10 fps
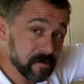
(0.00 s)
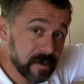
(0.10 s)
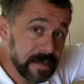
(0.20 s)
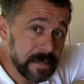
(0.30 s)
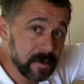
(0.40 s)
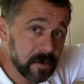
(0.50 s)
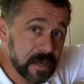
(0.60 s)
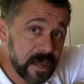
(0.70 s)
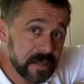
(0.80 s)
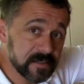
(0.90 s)
enough helium
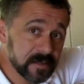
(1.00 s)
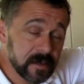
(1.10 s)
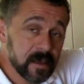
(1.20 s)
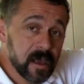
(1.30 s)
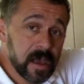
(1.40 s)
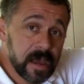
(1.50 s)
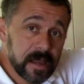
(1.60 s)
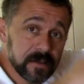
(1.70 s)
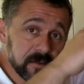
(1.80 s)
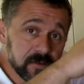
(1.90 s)
in it
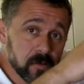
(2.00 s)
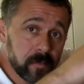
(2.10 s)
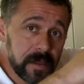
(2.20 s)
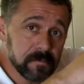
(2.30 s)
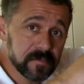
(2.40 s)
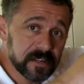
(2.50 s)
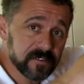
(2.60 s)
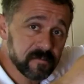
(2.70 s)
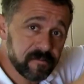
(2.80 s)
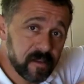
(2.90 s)
and your blimp
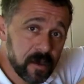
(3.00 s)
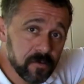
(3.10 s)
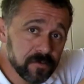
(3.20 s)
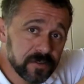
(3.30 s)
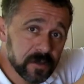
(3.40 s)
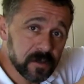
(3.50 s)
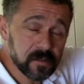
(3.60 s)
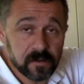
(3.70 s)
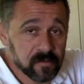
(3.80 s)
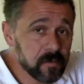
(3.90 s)
doesn't float,
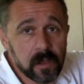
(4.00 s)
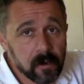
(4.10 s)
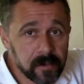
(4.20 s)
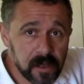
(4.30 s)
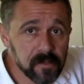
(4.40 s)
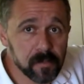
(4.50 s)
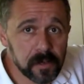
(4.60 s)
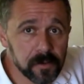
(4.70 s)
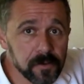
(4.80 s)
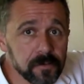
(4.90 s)
then you have to blow up another
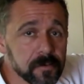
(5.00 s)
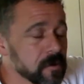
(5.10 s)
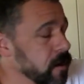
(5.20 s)
balloon.